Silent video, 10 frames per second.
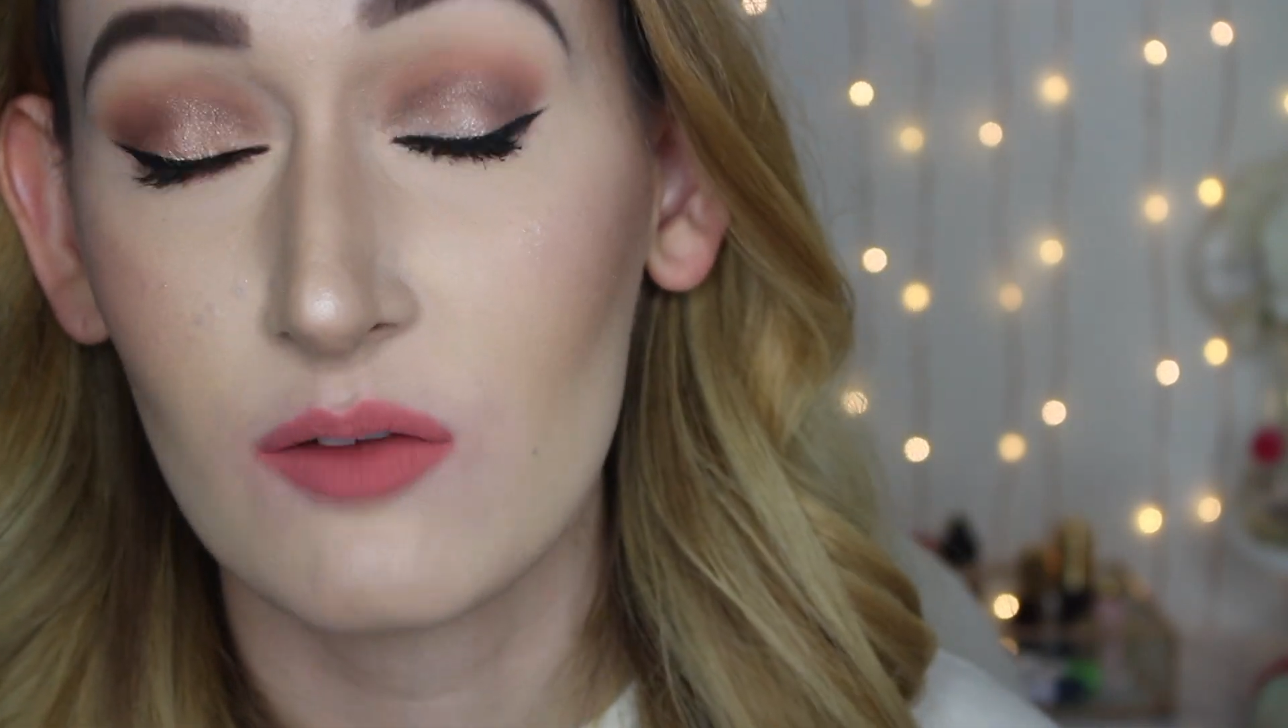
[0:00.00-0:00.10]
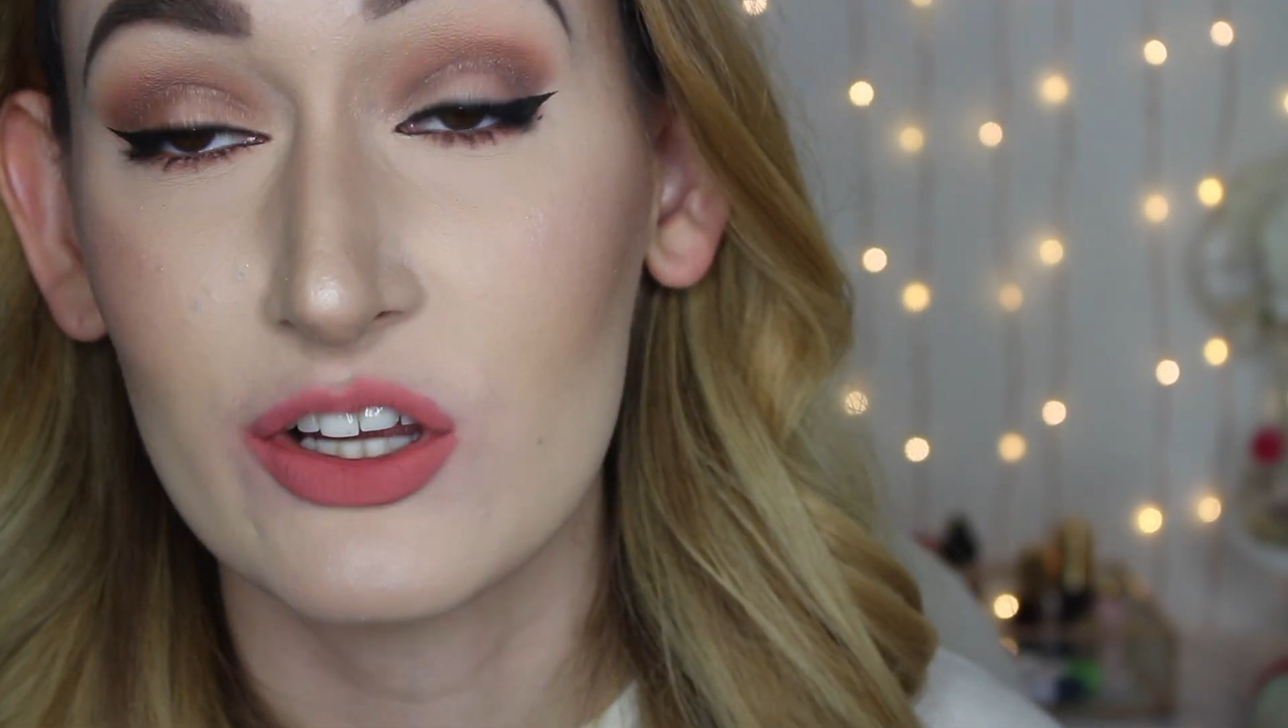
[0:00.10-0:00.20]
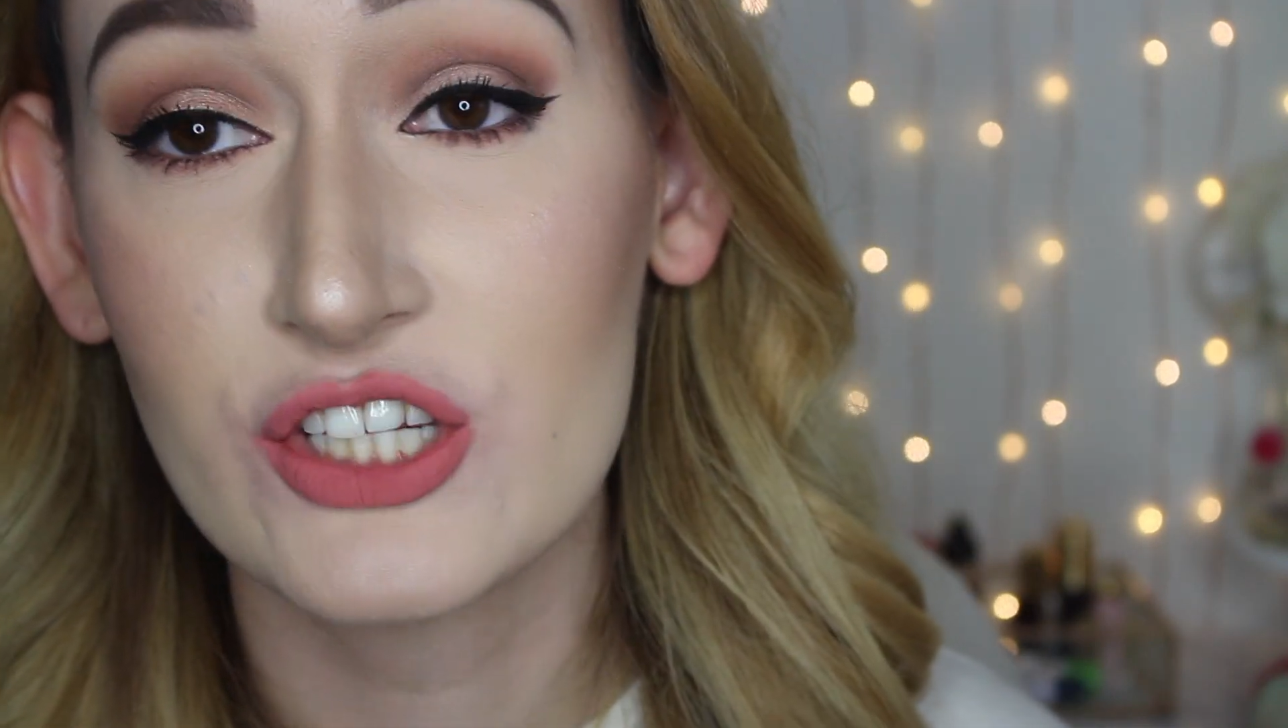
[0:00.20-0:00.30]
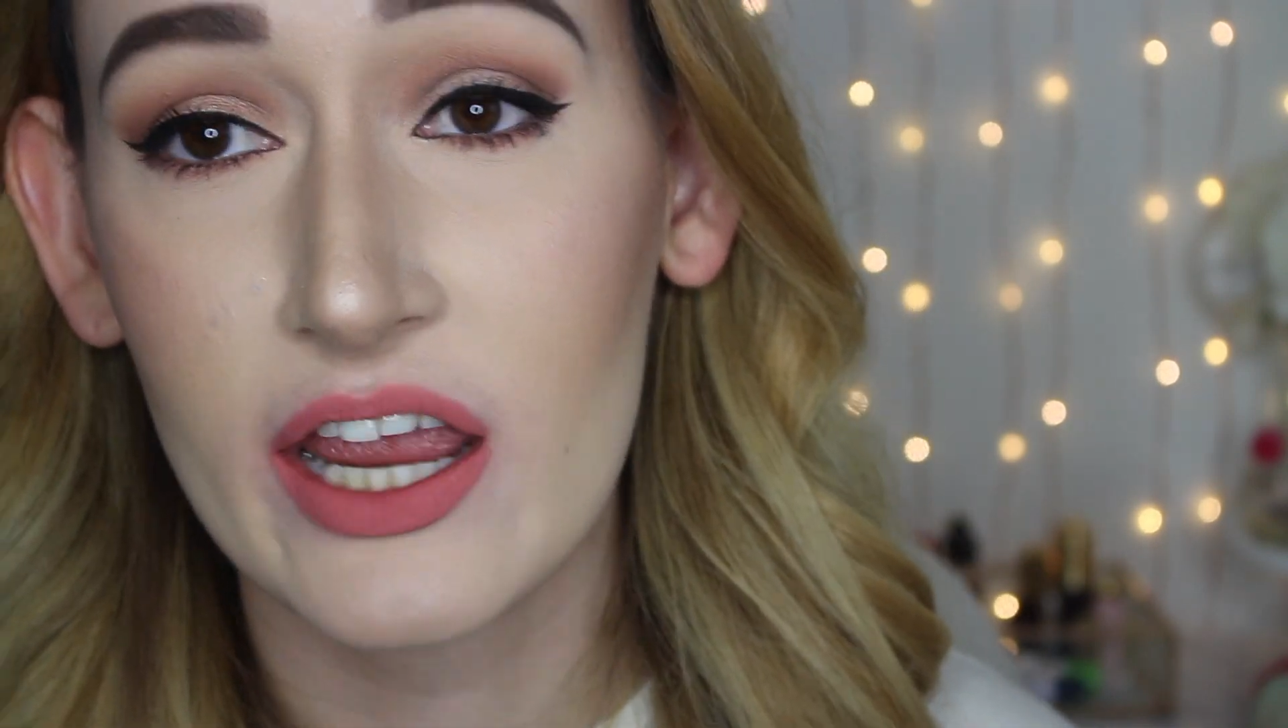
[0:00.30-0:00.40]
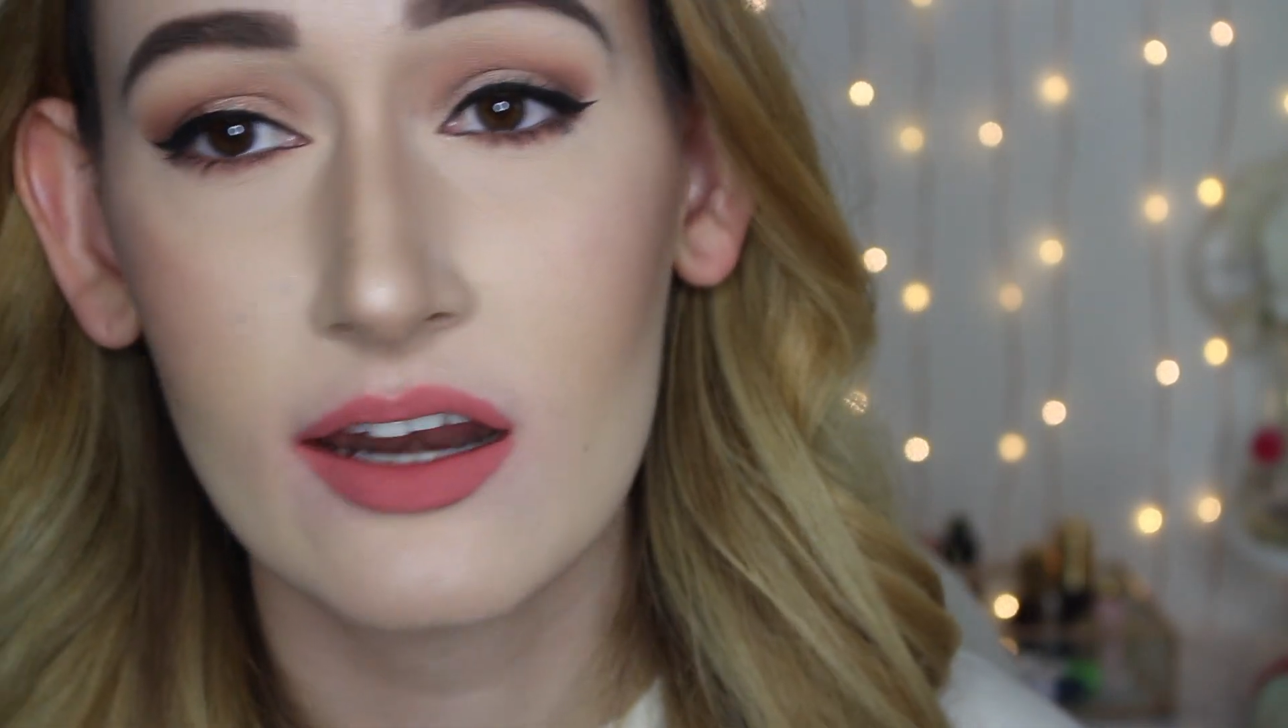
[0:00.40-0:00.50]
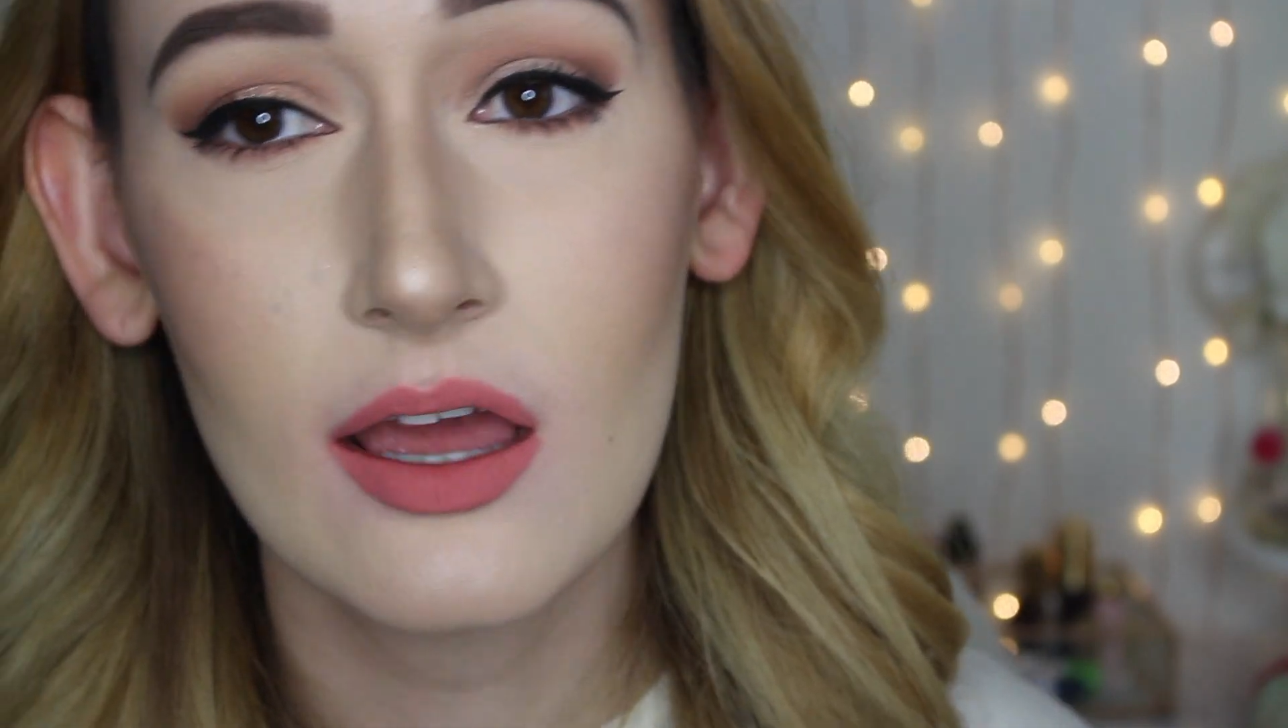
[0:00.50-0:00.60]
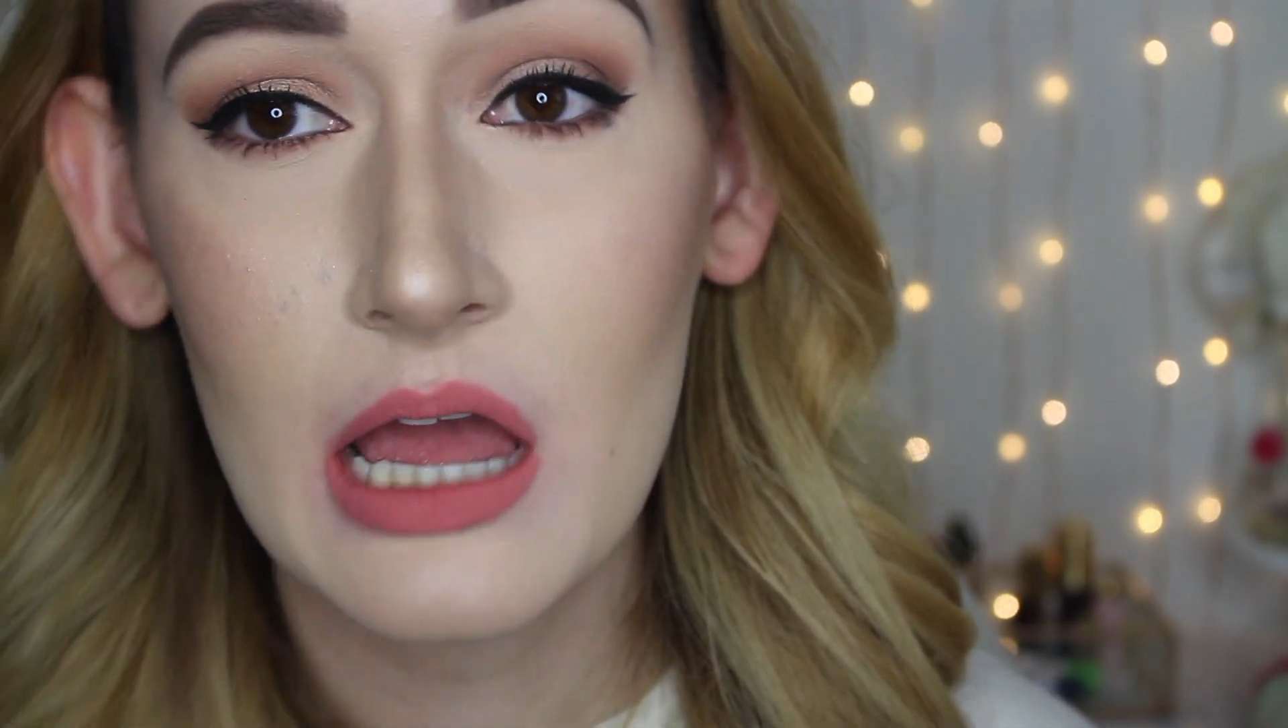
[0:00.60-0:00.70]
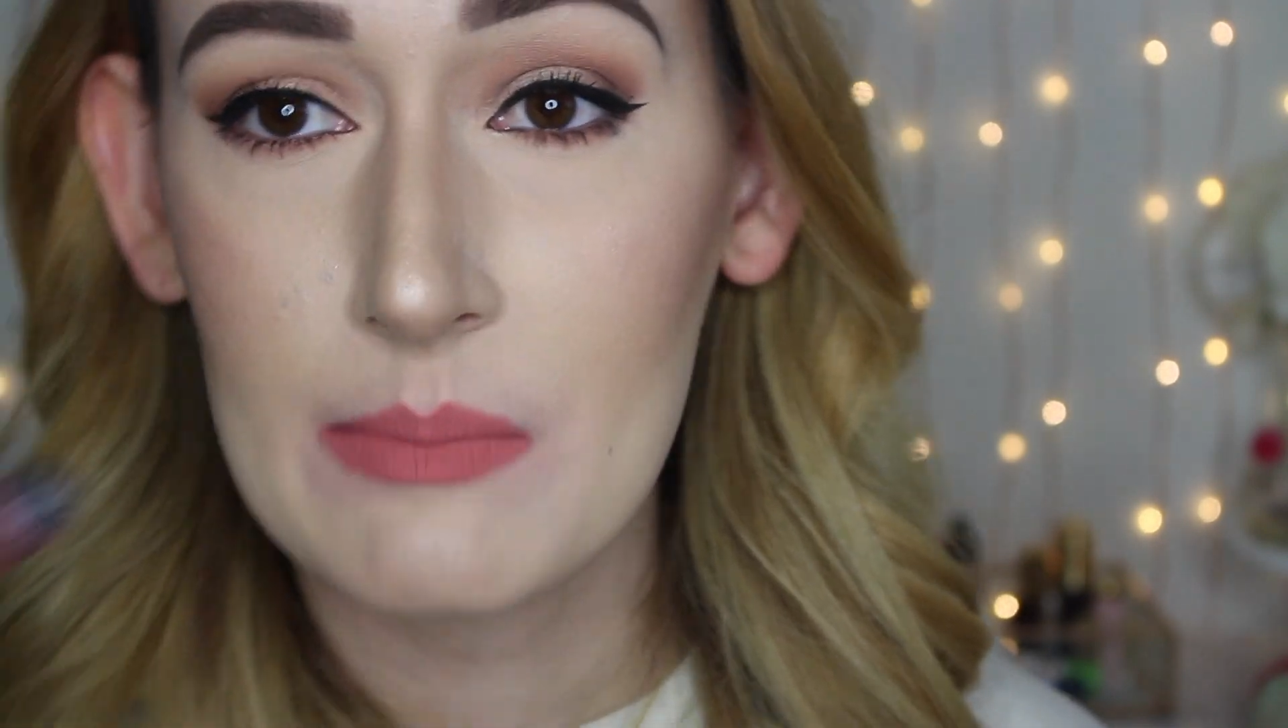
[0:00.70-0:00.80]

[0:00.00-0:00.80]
on what shade,